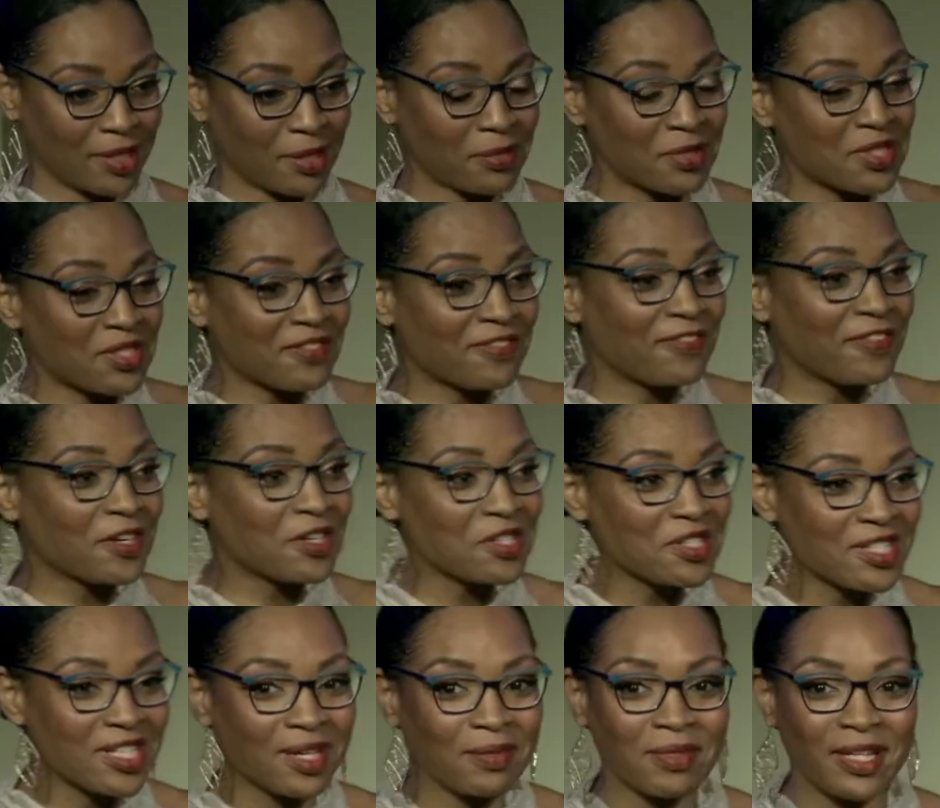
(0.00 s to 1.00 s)
It was the
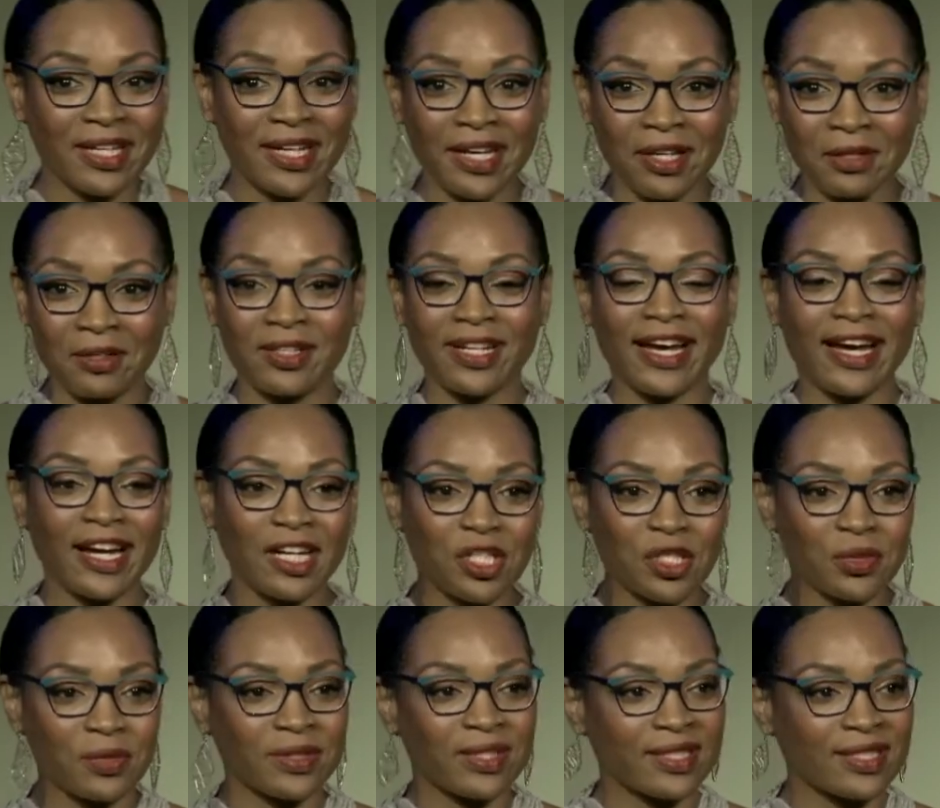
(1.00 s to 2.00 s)
first time that I could
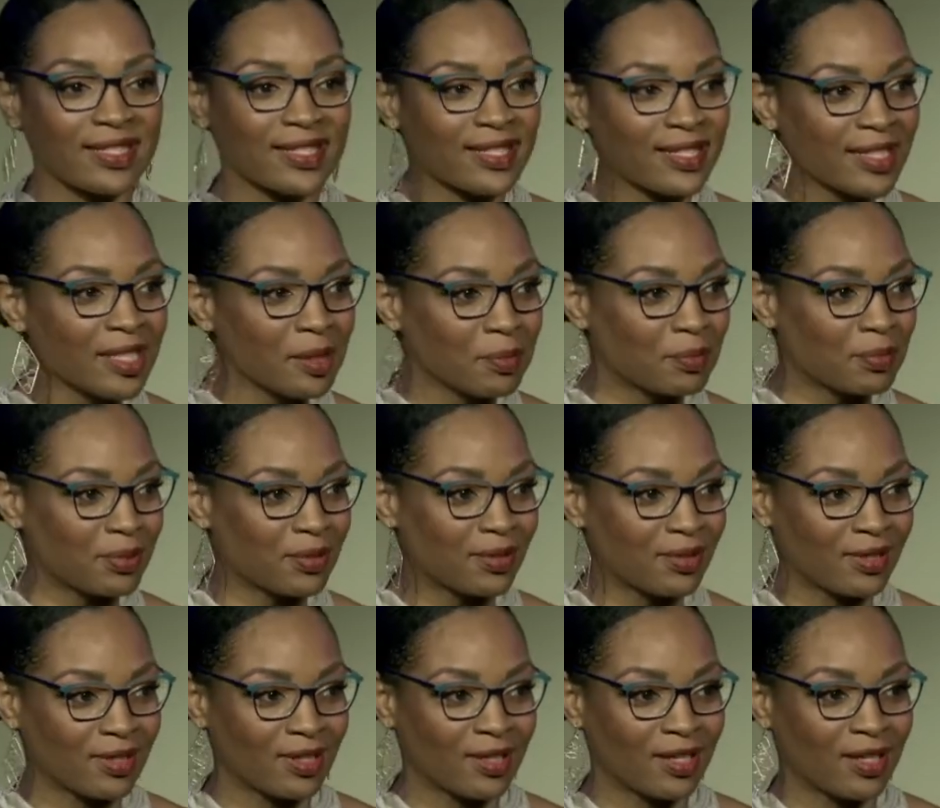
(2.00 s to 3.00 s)
actually sleep
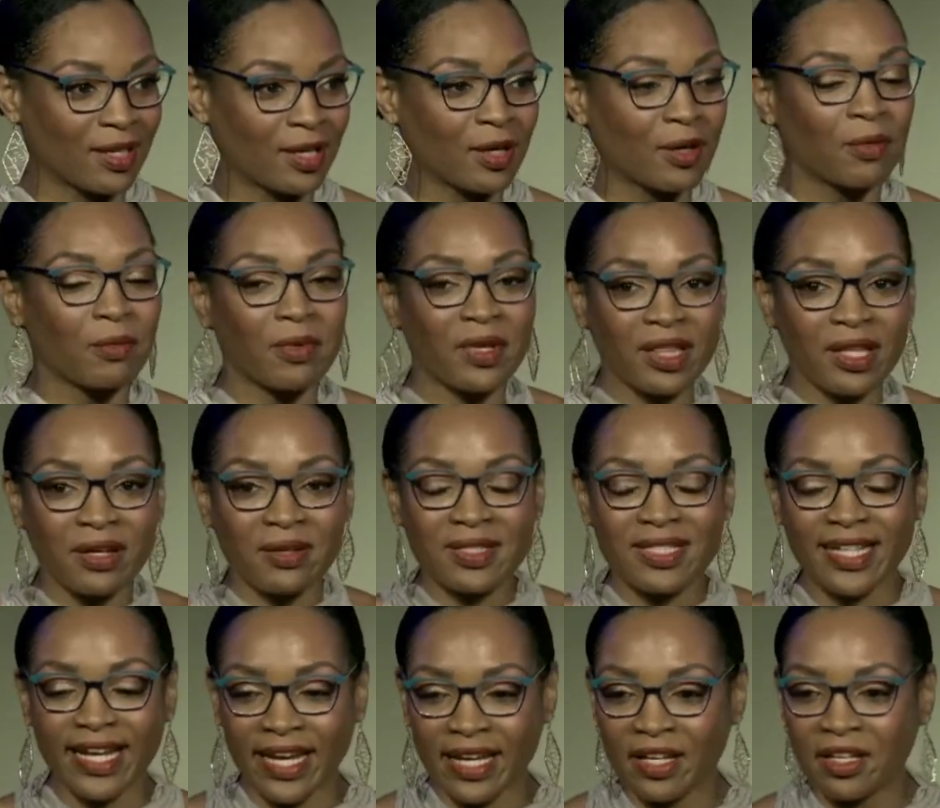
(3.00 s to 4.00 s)

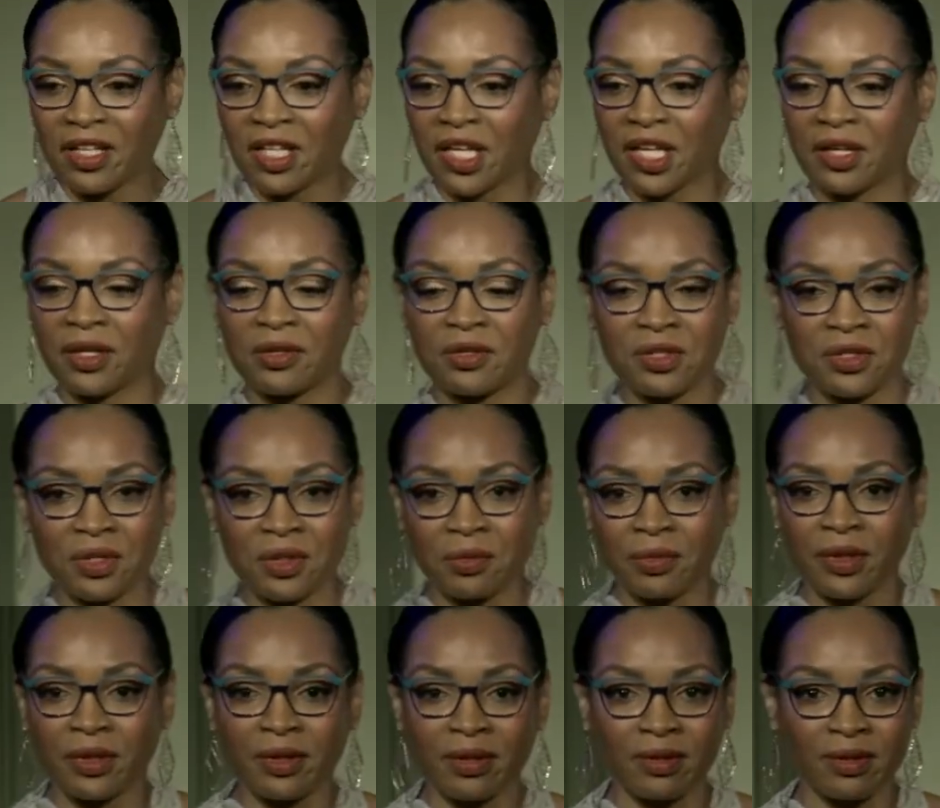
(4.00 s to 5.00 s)
without any cares in the
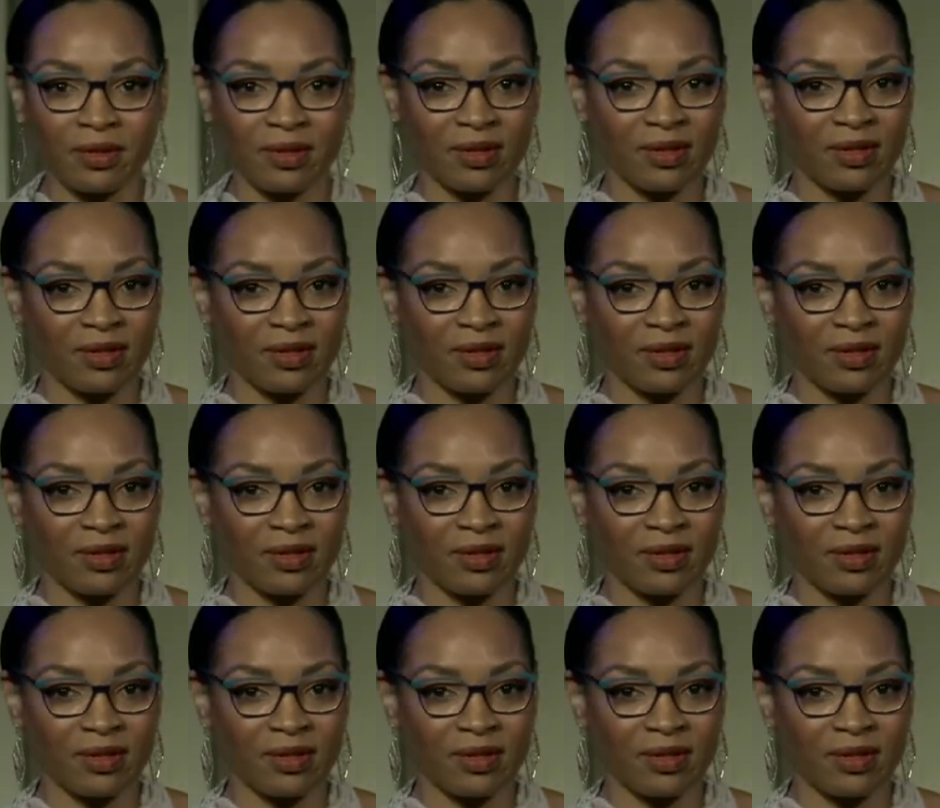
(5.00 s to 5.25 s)
world.